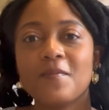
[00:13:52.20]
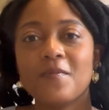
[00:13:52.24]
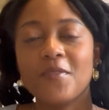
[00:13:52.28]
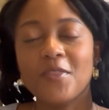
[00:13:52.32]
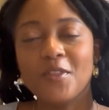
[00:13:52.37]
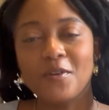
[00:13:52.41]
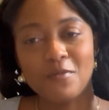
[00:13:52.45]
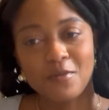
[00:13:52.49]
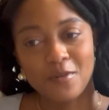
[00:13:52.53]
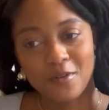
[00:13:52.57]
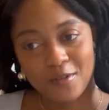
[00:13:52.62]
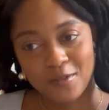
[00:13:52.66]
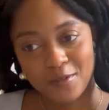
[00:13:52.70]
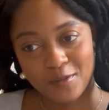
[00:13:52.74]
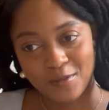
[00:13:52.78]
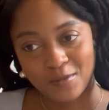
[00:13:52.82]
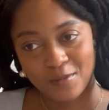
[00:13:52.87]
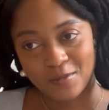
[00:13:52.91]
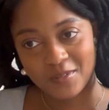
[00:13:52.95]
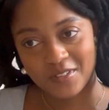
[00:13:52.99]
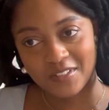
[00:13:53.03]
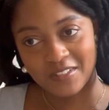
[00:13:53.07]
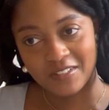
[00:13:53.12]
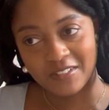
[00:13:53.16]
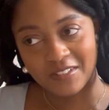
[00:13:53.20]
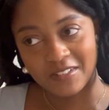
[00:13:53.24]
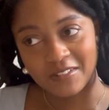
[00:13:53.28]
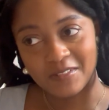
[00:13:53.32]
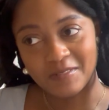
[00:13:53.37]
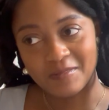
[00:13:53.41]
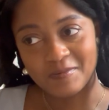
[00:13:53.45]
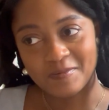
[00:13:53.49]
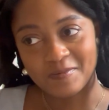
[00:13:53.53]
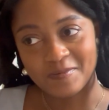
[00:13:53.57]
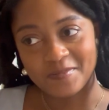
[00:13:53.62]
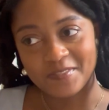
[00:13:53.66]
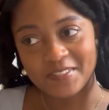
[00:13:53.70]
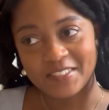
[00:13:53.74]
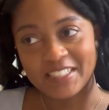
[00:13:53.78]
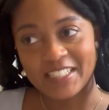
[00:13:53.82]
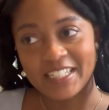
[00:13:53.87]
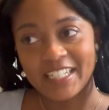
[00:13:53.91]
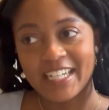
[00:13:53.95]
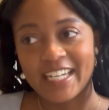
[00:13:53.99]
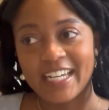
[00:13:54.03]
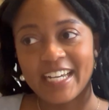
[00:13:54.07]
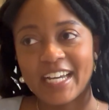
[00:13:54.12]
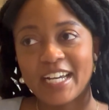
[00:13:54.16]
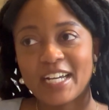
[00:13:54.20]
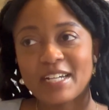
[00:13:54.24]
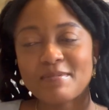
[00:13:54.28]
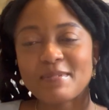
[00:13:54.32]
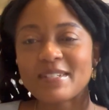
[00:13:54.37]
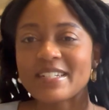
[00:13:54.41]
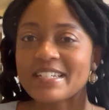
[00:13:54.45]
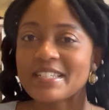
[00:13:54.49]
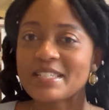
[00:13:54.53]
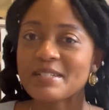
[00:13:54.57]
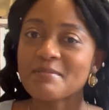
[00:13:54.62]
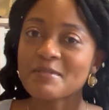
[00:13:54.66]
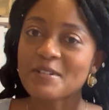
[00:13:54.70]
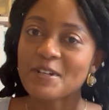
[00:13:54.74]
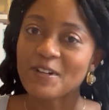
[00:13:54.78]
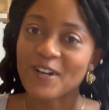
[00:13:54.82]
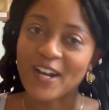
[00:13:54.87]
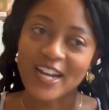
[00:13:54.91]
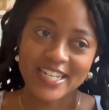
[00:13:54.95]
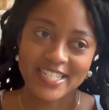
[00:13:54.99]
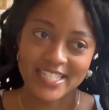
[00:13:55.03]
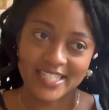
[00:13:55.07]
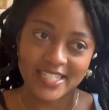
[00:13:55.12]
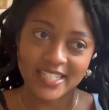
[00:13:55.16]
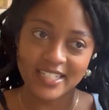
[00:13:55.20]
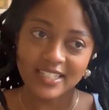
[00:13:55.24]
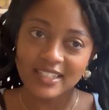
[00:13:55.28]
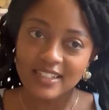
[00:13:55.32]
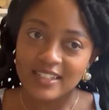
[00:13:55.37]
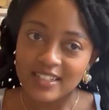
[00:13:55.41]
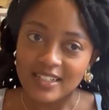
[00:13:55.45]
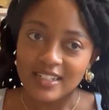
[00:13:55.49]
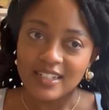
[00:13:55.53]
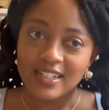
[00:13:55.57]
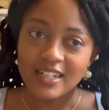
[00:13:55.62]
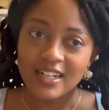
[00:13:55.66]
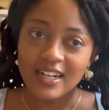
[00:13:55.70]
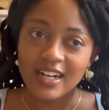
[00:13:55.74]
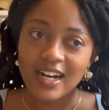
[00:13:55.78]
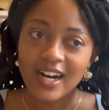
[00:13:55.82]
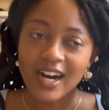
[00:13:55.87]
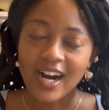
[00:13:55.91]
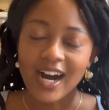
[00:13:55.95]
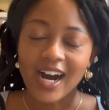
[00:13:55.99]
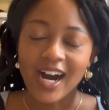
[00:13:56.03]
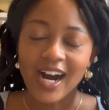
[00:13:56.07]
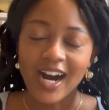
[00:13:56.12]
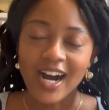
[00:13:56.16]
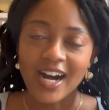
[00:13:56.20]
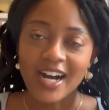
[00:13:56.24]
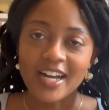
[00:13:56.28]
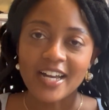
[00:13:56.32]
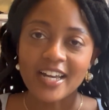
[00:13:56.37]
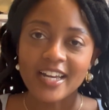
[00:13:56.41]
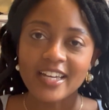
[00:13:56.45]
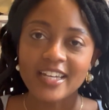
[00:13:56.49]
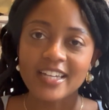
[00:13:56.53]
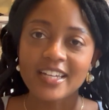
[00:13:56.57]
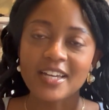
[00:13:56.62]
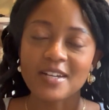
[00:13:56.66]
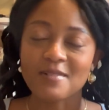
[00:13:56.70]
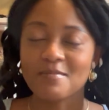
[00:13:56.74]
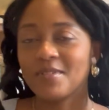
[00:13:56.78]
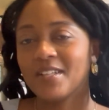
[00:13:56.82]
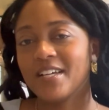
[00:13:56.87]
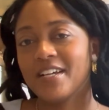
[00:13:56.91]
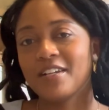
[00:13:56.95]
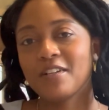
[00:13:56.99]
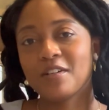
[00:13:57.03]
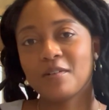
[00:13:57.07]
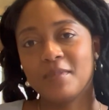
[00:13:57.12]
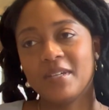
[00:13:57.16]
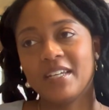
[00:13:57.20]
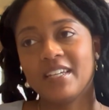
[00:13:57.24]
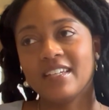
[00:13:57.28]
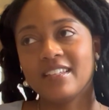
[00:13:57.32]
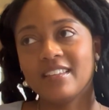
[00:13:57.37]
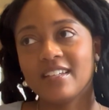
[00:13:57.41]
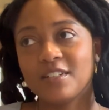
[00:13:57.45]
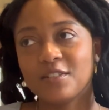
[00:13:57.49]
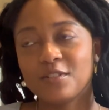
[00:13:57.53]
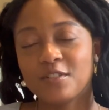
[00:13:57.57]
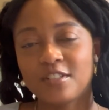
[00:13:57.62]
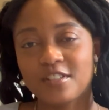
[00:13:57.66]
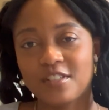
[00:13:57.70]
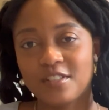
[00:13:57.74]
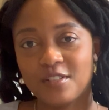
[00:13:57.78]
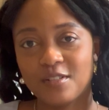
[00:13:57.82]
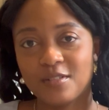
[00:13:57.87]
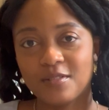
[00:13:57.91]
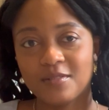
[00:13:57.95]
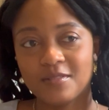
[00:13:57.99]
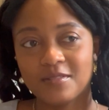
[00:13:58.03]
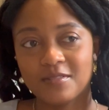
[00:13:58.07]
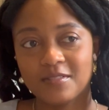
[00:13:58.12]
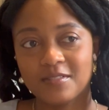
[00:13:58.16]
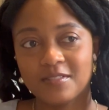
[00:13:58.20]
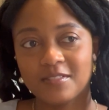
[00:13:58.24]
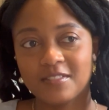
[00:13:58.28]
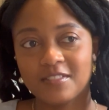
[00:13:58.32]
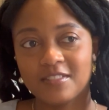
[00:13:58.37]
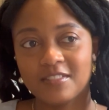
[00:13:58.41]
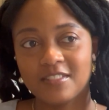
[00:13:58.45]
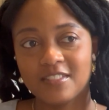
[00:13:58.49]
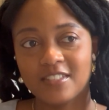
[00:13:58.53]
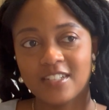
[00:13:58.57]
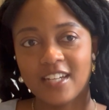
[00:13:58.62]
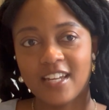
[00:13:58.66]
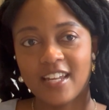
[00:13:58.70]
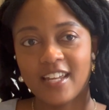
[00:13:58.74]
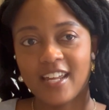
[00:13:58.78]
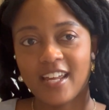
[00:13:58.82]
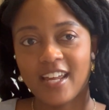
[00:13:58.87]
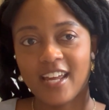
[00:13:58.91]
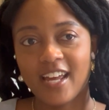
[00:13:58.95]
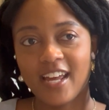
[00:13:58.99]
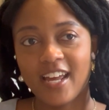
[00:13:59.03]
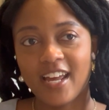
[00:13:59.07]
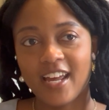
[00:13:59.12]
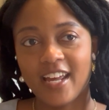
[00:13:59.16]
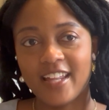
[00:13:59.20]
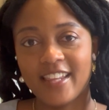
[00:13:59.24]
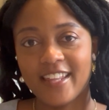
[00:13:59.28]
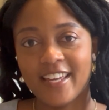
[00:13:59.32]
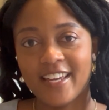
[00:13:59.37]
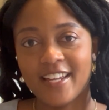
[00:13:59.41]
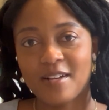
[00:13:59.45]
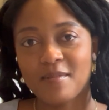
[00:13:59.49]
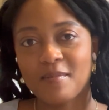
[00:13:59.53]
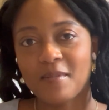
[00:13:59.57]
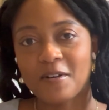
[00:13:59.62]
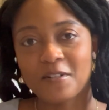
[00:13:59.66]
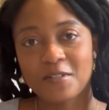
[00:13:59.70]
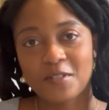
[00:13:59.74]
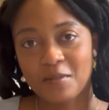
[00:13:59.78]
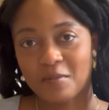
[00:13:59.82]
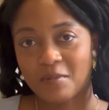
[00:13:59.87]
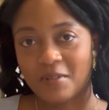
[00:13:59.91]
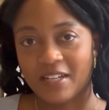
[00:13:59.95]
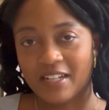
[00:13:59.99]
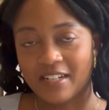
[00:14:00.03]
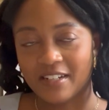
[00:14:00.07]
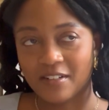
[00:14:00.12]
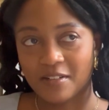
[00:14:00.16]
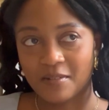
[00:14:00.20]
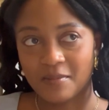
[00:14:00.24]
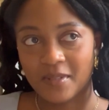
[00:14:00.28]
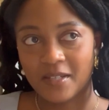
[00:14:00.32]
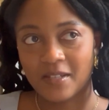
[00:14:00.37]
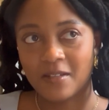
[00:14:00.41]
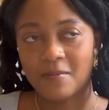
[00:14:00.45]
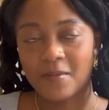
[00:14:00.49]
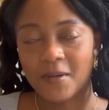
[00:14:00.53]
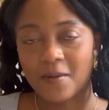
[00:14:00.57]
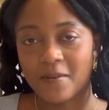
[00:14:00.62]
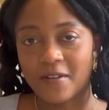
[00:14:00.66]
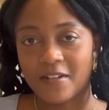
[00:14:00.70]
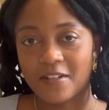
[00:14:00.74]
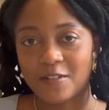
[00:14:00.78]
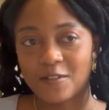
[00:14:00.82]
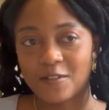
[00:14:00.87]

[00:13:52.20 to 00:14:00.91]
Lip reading: the rehearsal dinner. Because I'm crazy, I am planning on making that dress too. And then I'm also planning on making my wedding